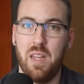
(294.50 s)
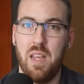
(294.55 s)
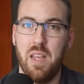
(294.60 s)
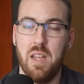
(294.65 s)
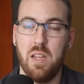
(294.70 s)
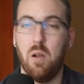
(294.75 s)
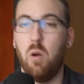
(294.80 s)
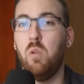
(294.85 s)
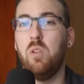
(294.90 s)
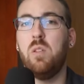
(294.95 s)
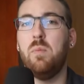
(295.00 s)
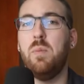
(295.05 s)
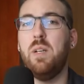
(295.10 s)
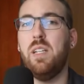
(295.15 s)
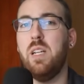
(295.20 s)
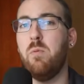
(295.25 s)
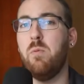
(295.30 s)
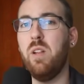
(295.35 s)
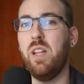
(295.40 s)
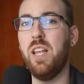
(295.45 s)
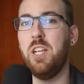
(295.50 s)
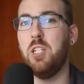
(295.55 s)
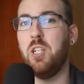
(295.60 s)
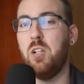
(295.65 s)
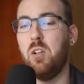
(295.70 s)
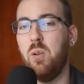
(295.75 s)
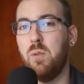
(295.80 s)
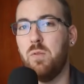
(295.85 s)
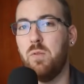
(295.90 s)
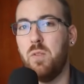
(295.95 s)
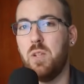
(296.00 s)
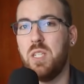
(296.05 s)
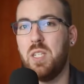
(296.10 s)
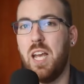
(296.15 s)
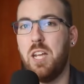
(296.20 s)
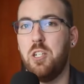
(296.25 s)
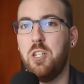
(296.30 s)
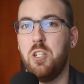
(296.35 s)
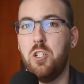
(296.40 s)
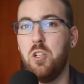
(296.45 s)
Now, ultimately, relation groups for
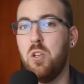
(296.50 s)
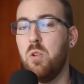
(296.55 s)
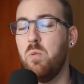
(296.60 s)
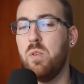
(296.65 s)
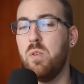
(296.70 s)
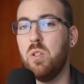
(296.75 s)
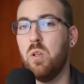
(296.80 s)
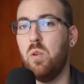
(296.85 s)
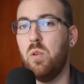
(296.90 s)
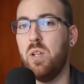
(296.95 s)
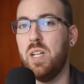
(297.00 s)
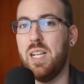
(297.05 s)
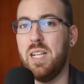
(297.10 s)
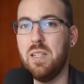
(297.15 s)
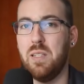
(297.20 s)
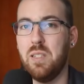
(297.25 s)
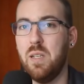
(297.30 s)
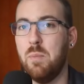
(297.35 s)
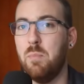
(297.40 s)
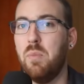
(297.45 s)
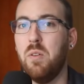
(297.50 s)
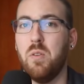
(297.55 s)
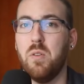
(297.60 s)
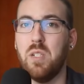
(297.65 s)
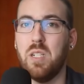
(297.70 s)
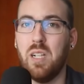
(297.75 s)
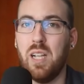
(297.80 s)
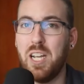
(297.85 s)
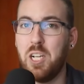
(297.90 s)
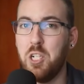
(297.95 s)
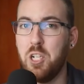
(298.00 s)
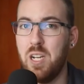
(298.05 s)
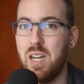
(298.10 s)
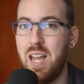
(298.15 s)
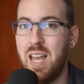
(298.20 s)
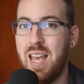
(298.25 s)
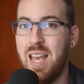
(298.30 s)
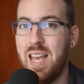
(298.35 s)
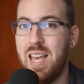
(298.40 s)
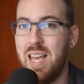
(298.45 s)
sketches should result in simpler selection
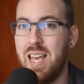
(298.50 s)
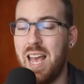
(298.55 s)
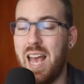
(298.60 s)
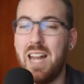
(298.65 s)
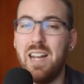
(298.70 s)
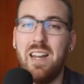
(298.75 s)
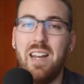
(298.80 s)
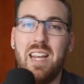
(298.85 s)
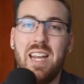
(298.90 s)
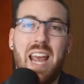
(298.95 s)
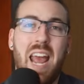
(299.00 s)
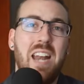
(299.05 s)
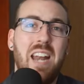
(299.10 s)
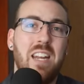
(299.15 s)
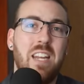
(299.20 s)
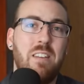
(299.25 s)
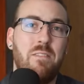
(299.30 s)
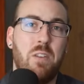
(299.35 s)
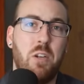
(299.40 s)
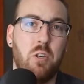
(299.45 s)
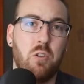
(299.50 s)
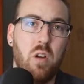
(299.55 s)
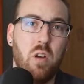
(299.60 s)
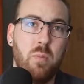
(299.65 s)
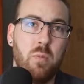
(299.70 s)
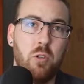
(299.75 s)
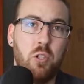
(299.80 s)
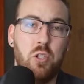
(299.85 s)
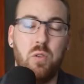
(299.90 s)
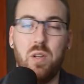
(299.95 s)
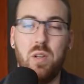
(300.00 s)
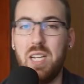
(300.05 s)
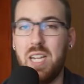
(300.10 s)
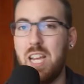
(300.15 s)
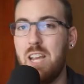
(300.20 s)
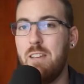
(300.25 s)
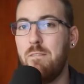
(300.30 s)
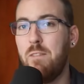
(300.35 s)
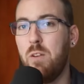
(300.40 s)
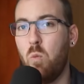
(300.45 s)
editing, and even troubleshooting
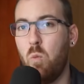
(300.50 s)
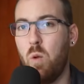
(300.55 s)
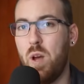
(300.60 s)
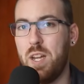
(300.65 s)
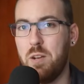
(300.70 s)
if and when your